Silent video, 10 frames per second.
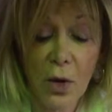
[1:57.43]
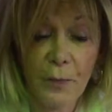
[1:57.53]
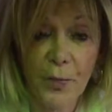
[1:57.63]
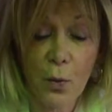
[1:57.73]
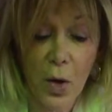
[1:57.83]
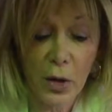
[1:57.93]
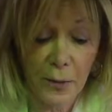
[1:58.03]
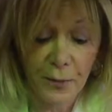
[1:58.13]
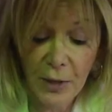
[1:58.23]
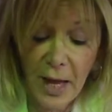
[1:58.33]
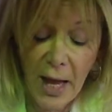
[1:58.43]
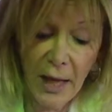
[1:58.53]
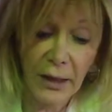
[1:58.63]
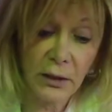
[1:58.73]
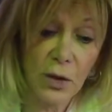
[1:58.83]
up the water,
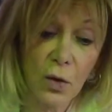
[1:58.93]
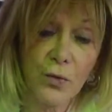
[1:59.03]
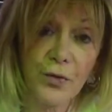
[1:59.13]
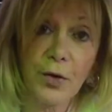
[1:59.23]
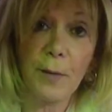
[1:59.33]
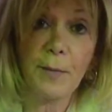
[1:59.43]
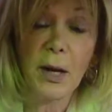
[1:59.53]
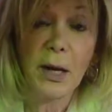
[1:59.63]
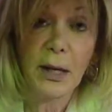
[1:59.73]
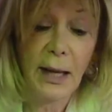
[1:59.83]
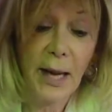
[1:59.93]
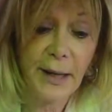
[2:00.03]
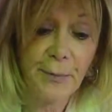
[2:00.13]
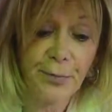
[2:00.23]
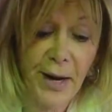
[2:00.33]
and it'll go from
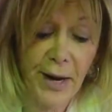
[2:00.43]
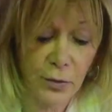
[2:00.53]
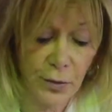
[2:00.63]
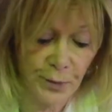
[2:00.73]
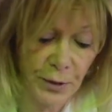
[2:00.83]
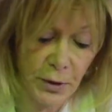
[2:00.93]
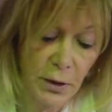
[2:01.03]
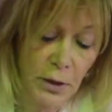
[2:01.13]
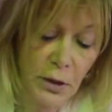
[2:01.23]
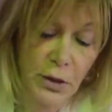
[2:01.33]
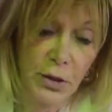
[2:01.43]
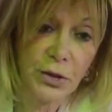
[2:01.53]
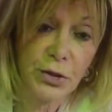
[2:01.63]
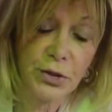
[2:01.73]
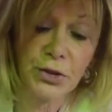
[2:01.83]
light brown
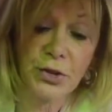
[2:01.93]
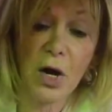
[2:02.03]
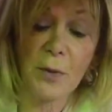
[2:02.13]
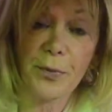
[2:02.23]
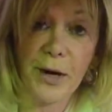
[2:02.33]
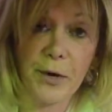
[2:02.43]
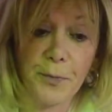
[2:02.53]
to dark brown.